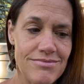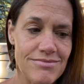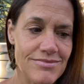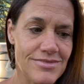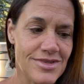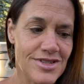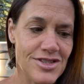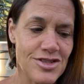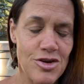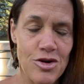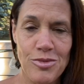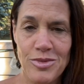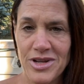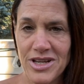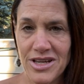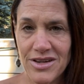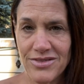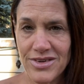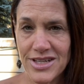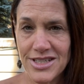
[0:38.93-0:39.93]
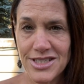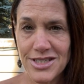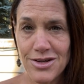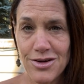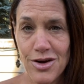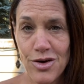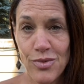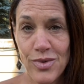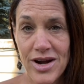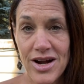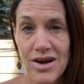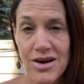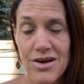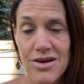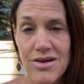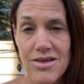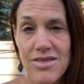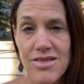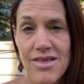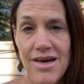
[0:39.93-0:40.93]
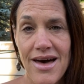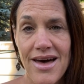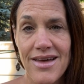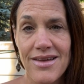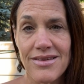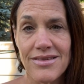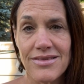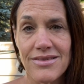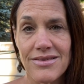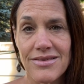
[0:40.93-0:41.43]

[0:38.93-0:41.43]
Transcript: so many of us are aware that